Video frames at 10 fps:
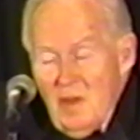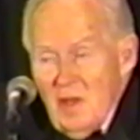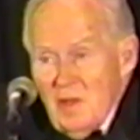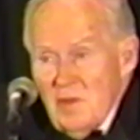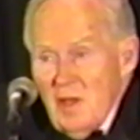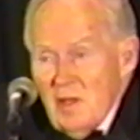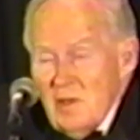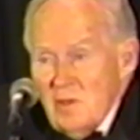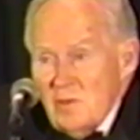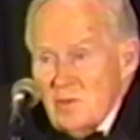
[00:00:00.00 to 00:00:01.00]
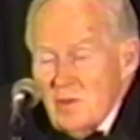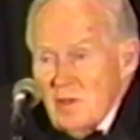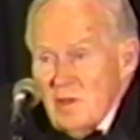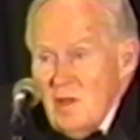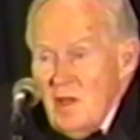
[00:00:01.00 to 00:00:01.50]
and that is
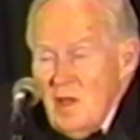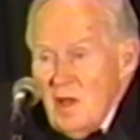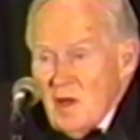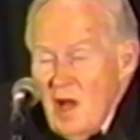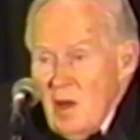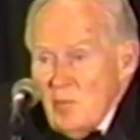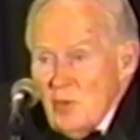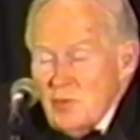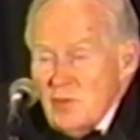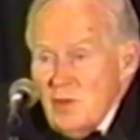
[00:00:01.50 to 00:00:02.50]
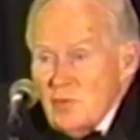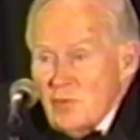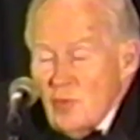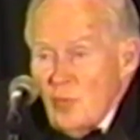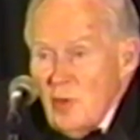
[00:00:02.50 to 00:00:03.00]
that commerce is
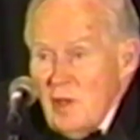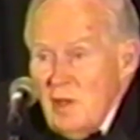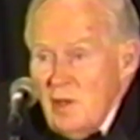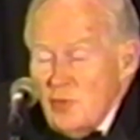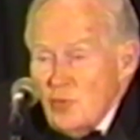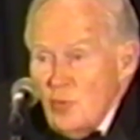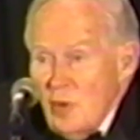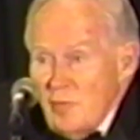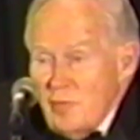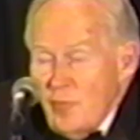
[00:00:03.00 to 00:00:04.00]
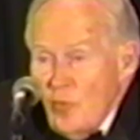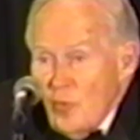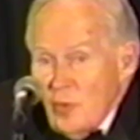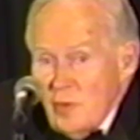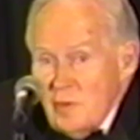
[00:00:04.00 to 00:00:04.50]
the way to
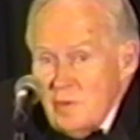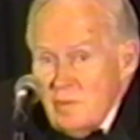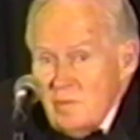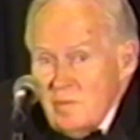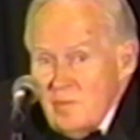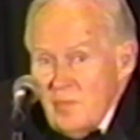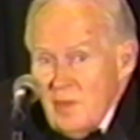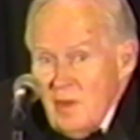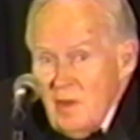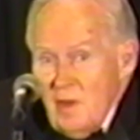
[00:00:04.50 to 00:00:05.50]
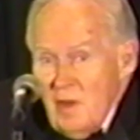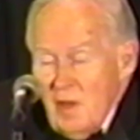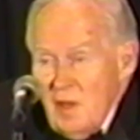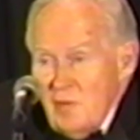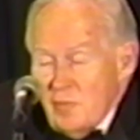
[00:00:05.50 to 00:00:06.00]
afford
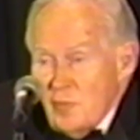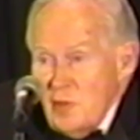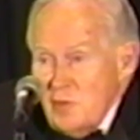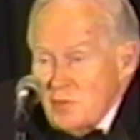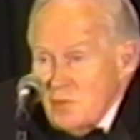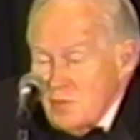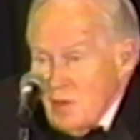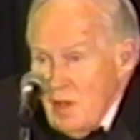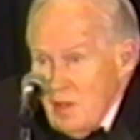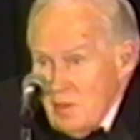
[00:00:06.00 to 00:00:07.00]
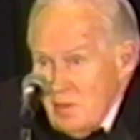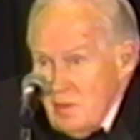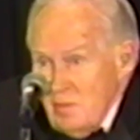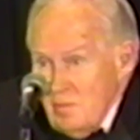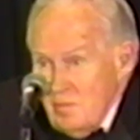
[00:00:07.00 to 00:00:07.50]
a free
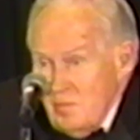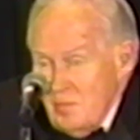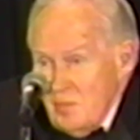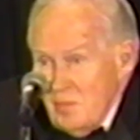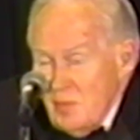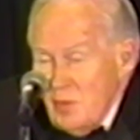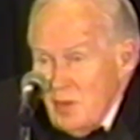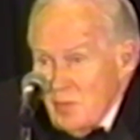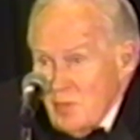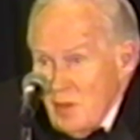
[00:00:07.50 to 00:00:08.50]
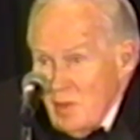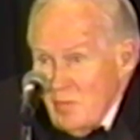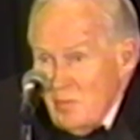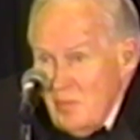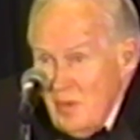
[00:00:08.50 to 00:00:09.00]
society. Then you have to
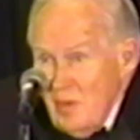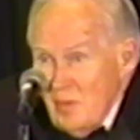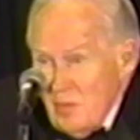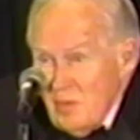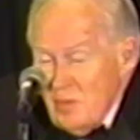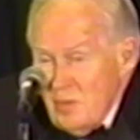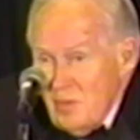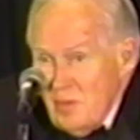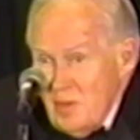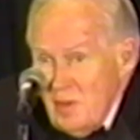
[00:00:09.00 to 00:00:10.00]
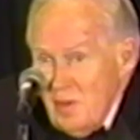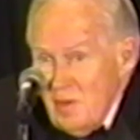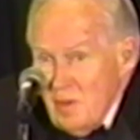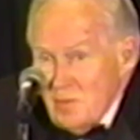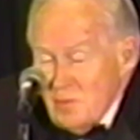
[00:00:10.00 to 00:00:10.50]
have the